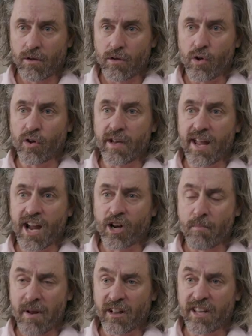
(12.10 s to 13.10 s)
You can
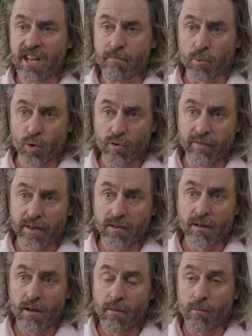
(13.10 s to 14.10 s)
incrementally improve
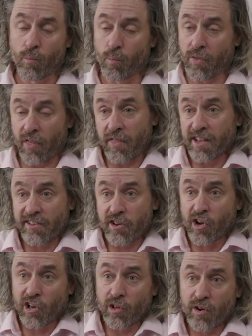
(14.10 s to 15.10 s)
it with the things that
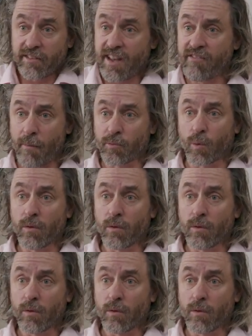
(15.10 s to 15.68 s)
you're gonna learn at DevOps